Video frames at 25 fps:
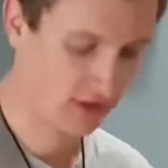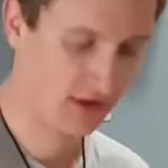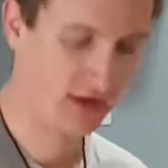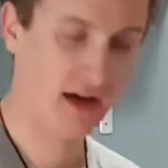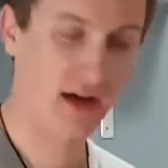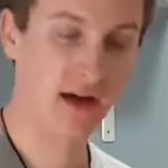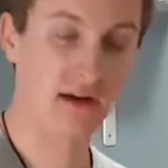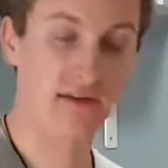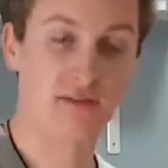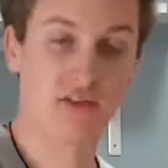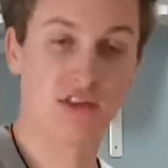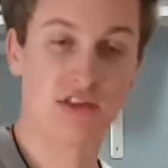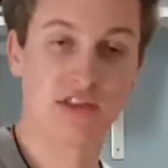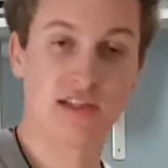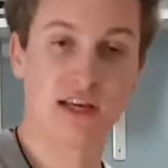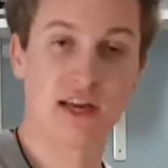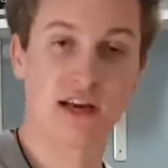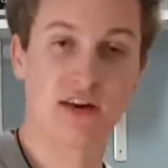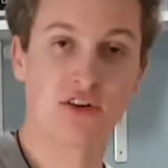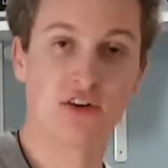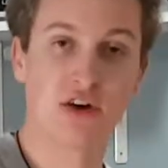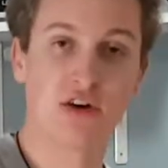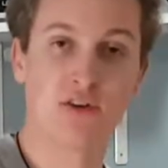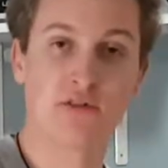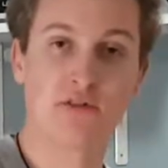Okay, I've just
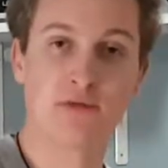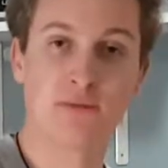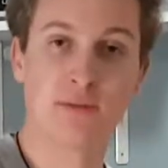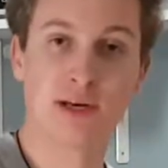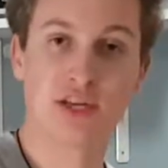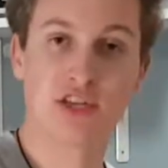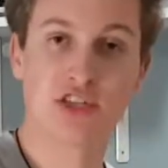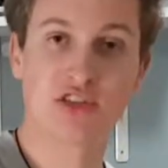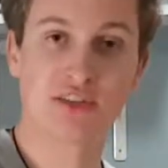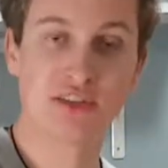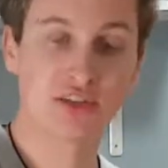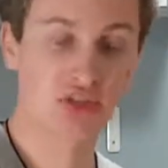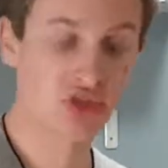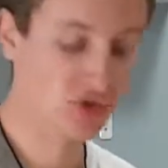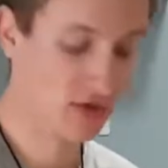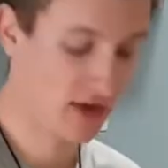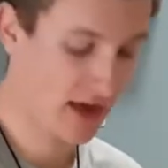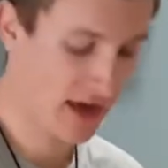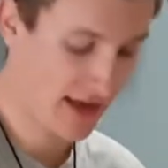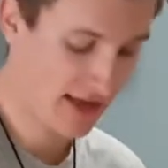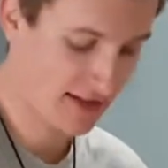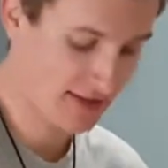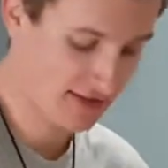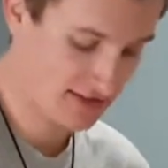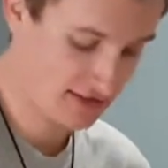had confirmation that you
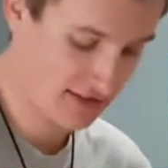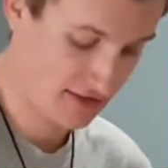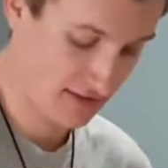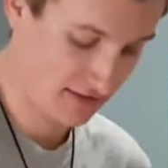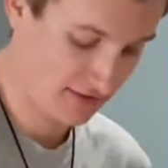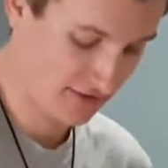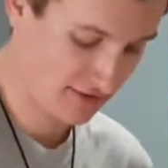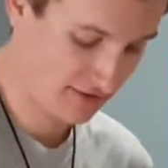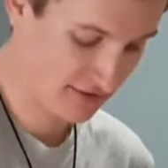can see.